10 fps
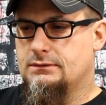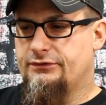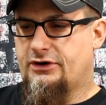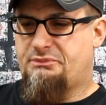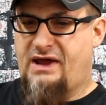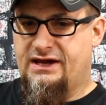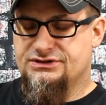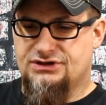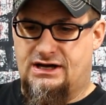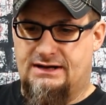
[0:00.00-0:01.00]
Their paint
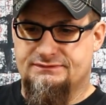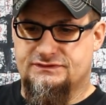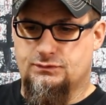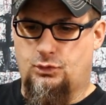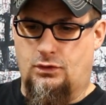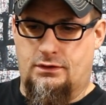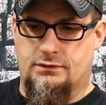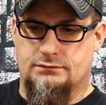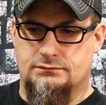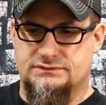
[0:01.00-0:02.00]
jobs
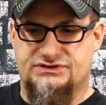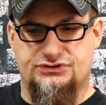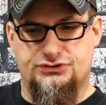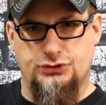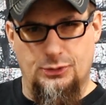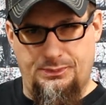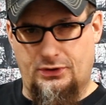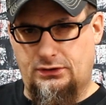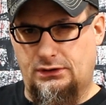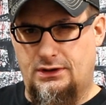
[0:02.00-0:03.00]
weren't
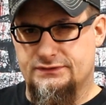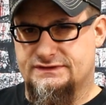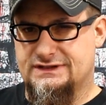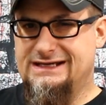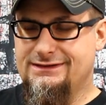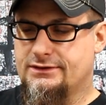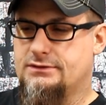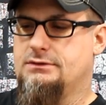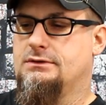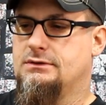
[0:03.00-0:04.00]
super close either,